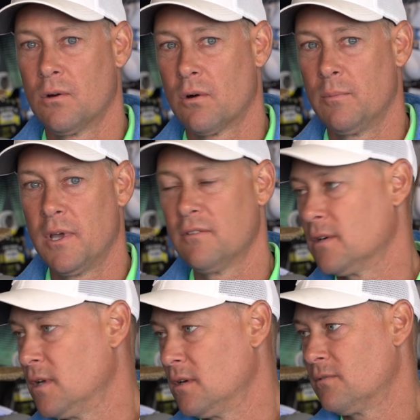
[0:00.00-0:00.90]
Corey
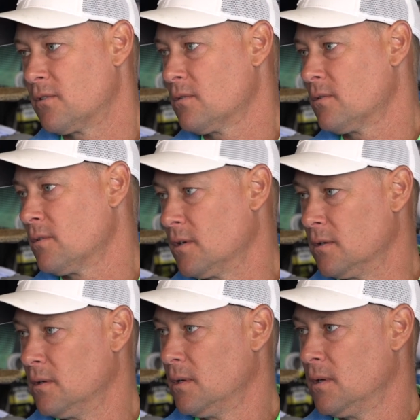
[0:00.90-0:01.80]
Pavin hit it further
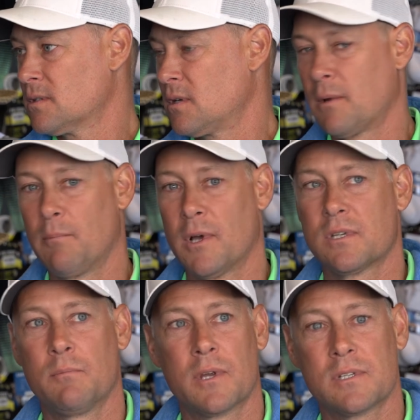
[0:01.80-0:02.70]
than some,
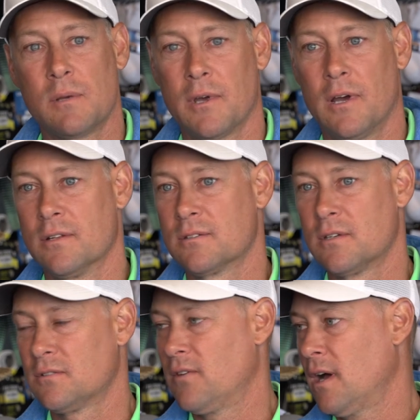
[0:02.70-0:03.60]
some, some guy that's
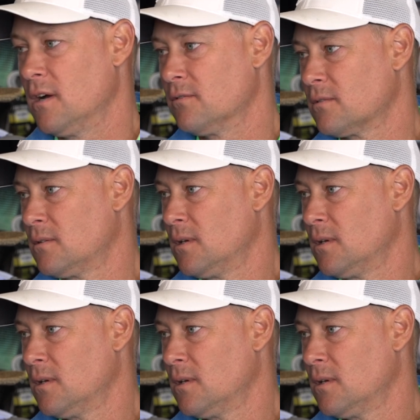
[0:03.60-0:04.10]
6'5"?